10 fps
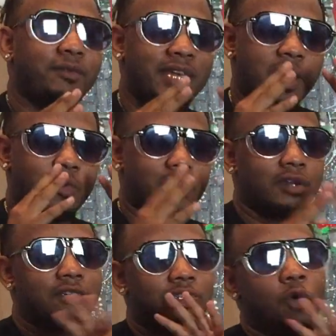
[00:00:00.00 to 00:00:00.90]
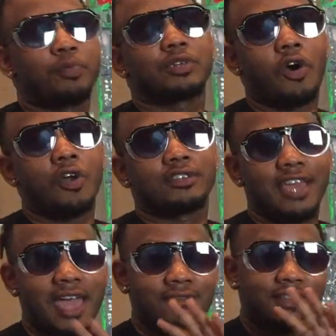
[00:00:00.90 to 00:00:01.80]
we got one of the dopest artists
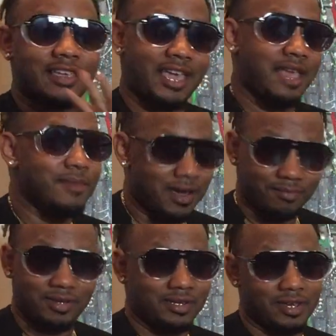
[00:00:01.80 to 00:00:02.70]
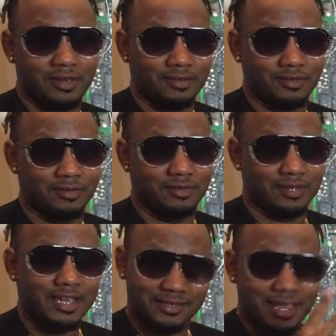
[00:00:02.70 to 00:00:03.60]
that ever came out of BK.
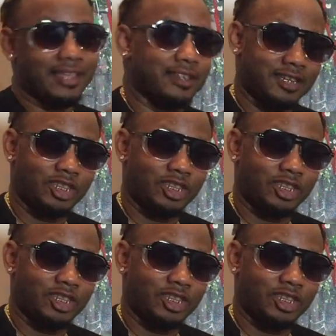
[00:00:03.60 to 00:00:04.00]
That's second.